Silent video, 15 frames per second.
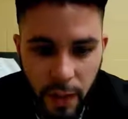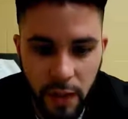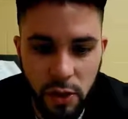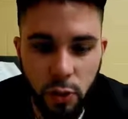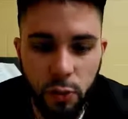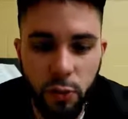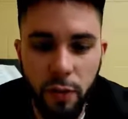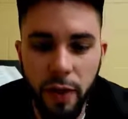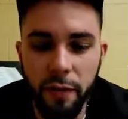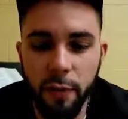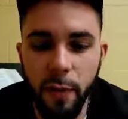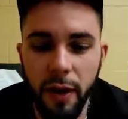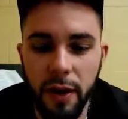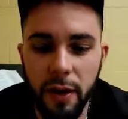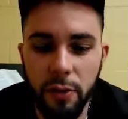That doing what
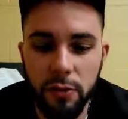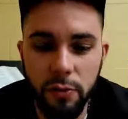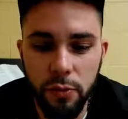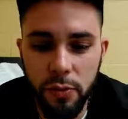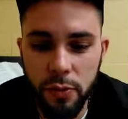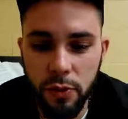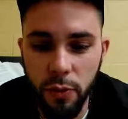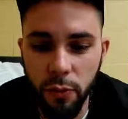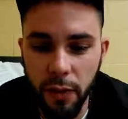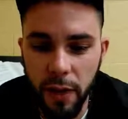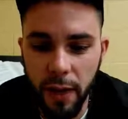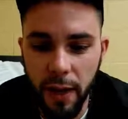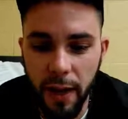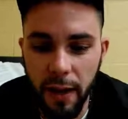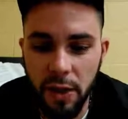everybody else was
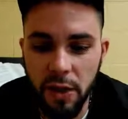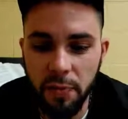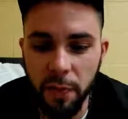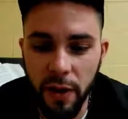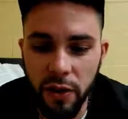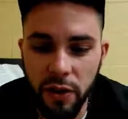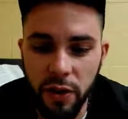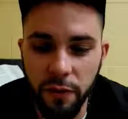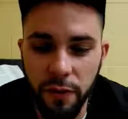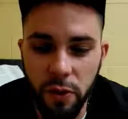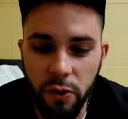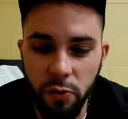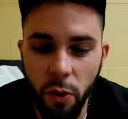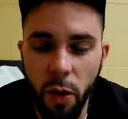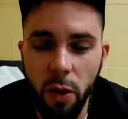doing, especially if
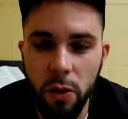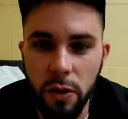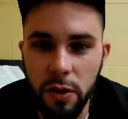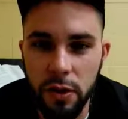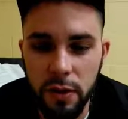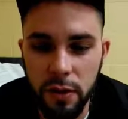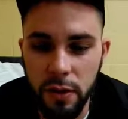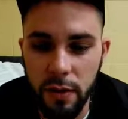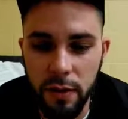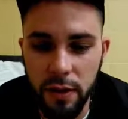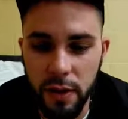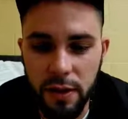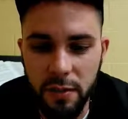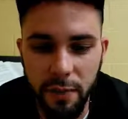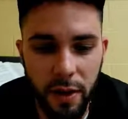it's wrong,
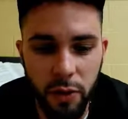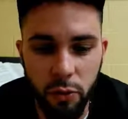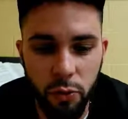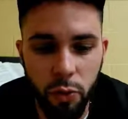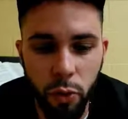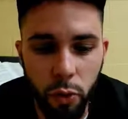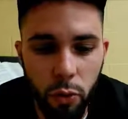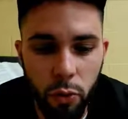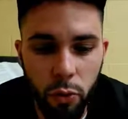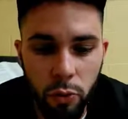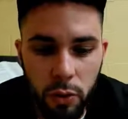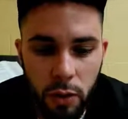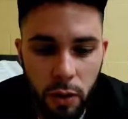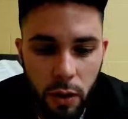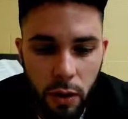doesn't make you
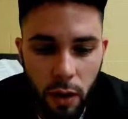cool.